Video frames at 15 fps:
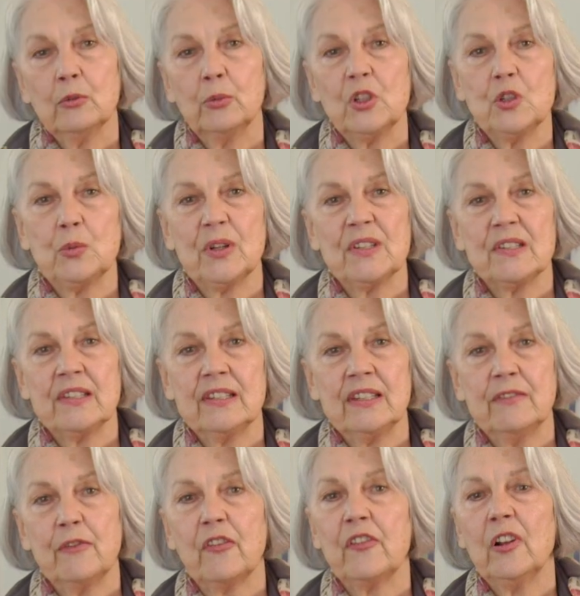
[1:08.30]
which was the
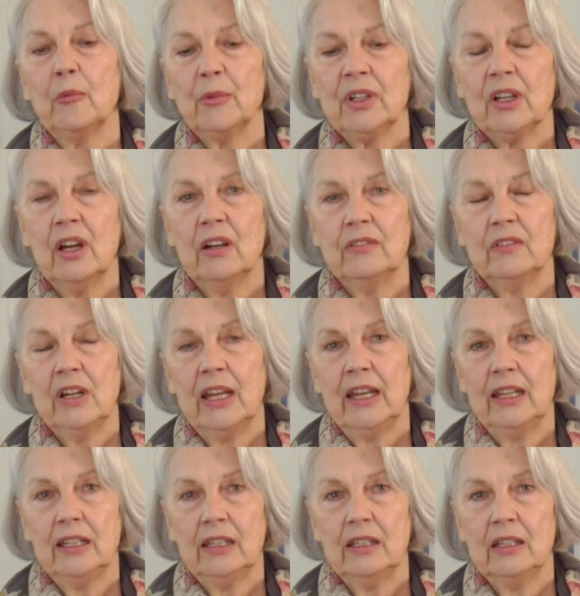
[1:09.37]
fulfillment of
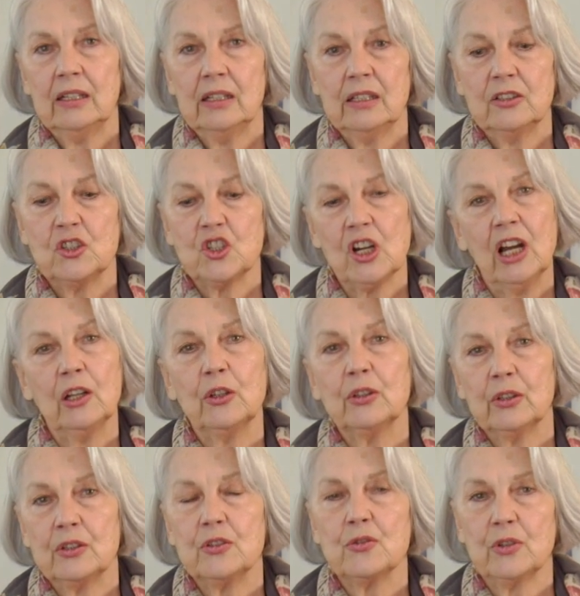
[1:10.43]
a
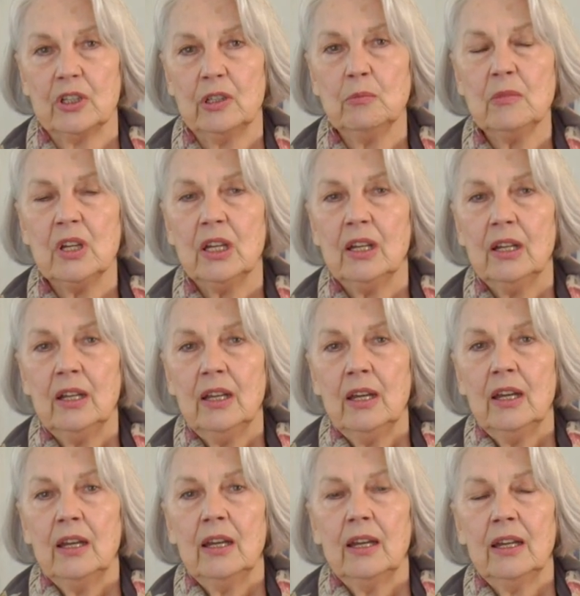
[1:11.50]
childhood dream.
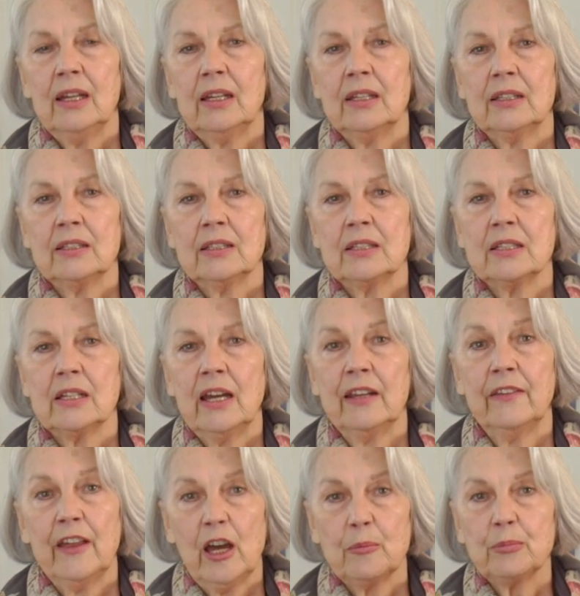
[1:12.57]
And
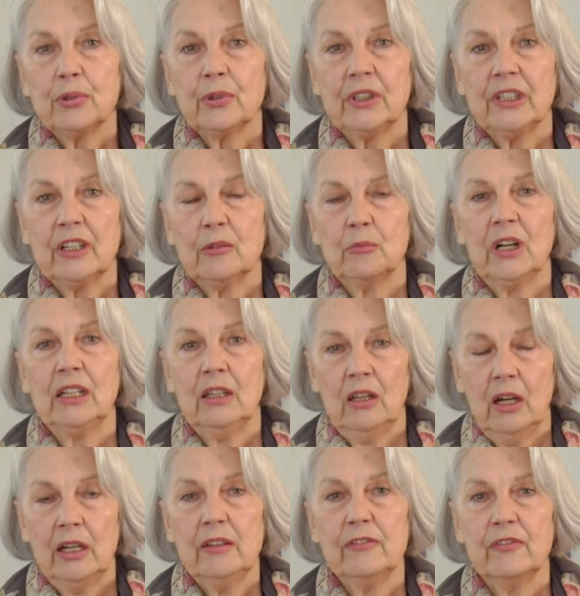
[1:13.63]
at that point in my
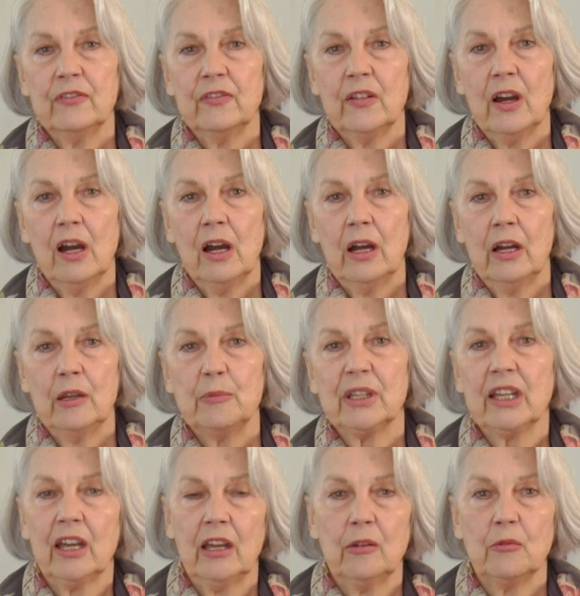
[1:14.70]
life, I
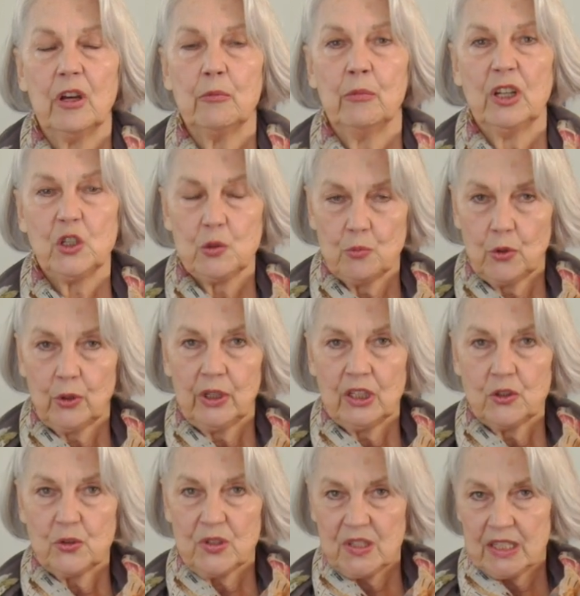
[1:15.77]
became much more
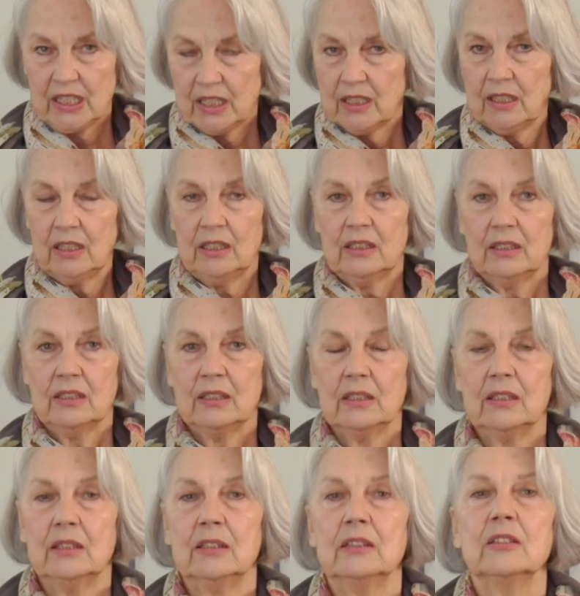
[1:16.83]
interested
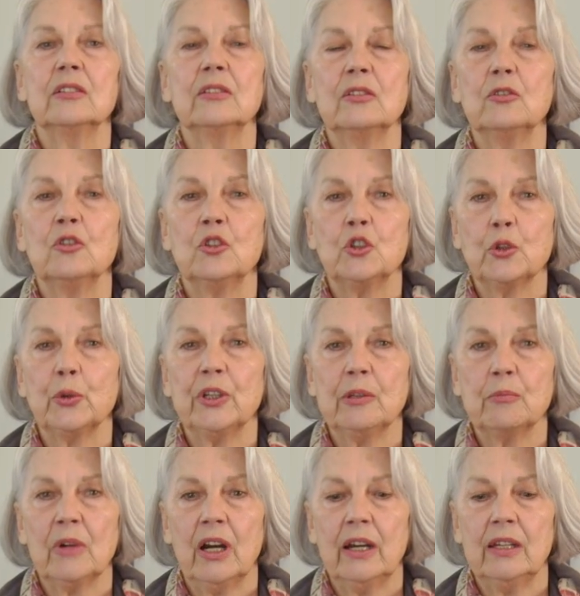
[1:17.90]
in
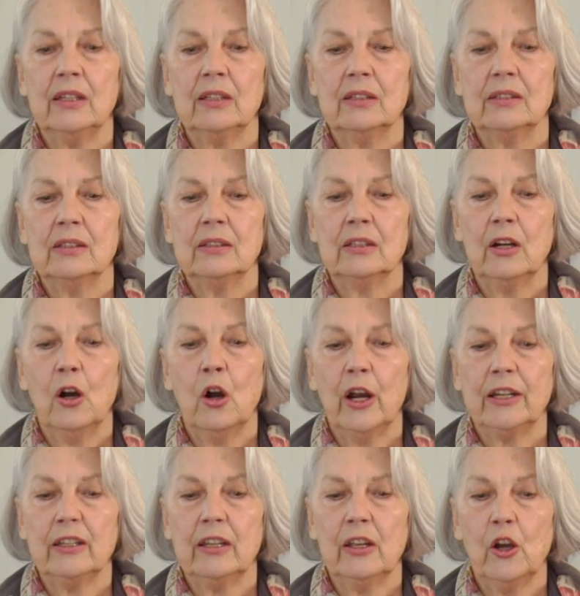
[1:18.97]
doing my
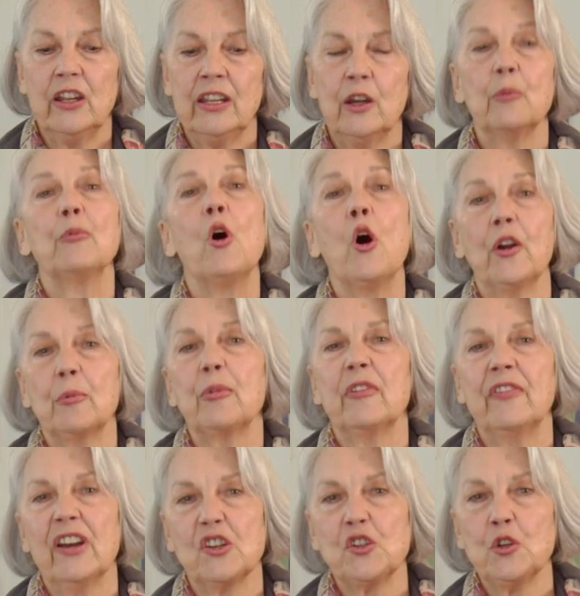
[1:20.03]
art on a
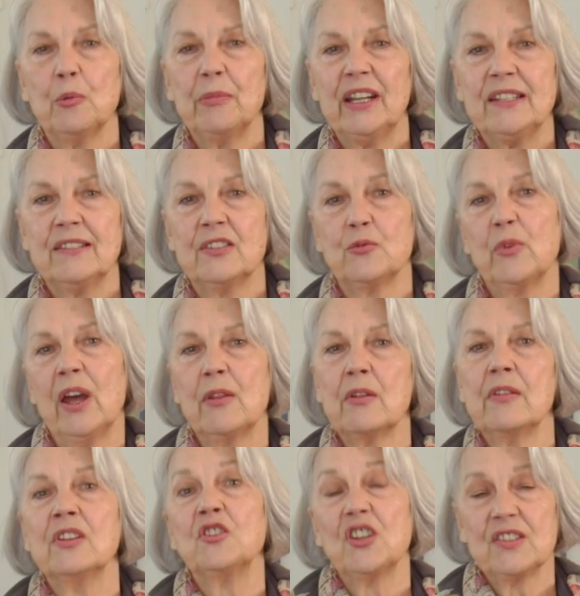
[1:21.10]
professional basis rather
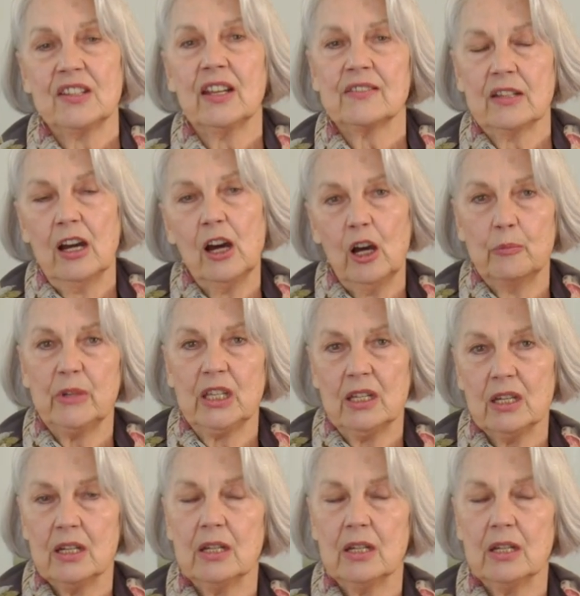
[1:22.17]
than just as a hobby.